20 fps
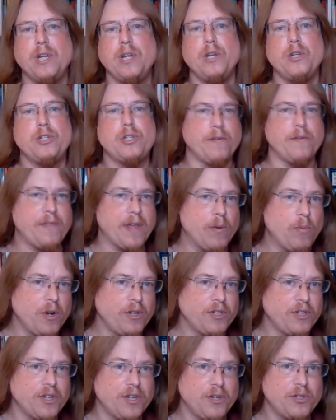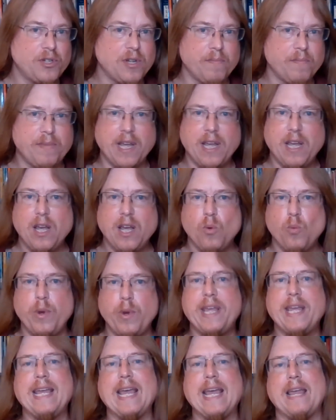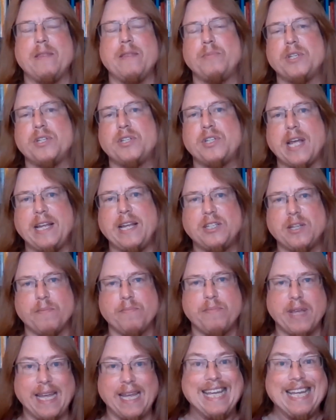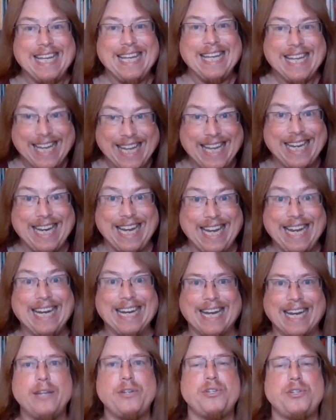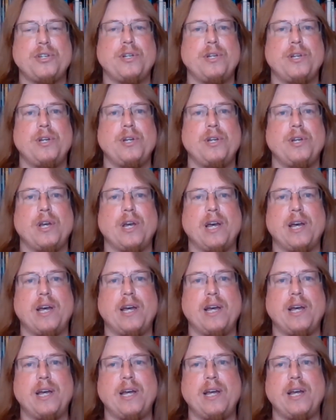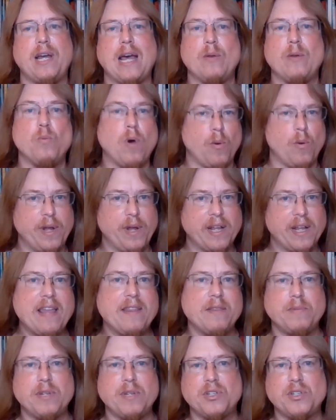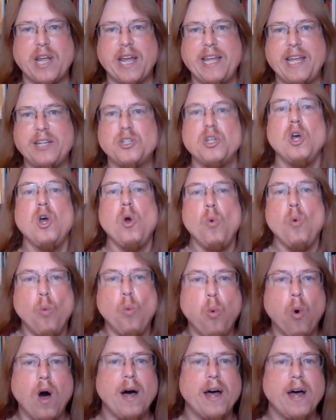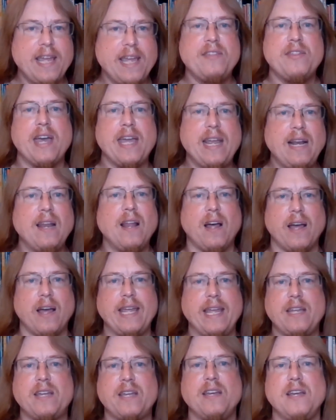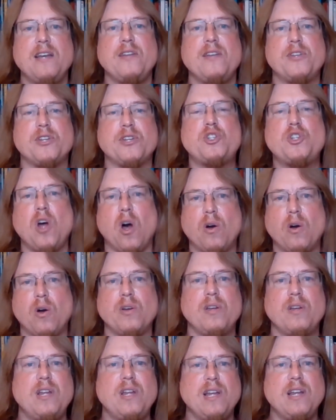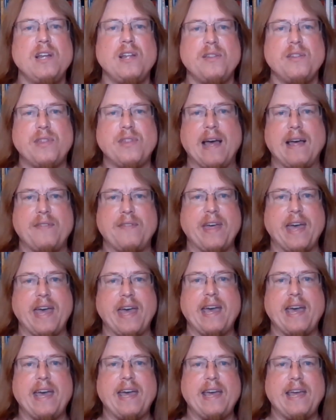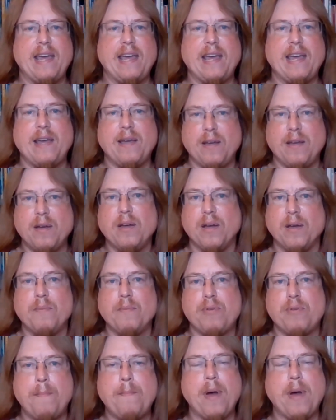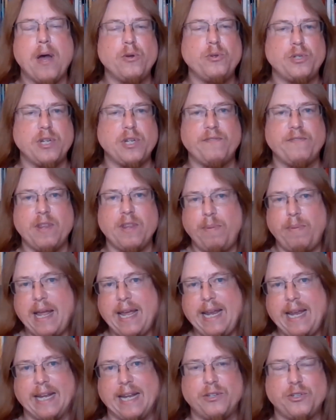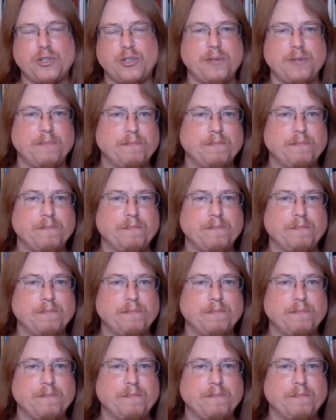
So if they want to do something, we can get them to say something in English. And what we'll get them to say is why they like the song that they're proposing for the playlist.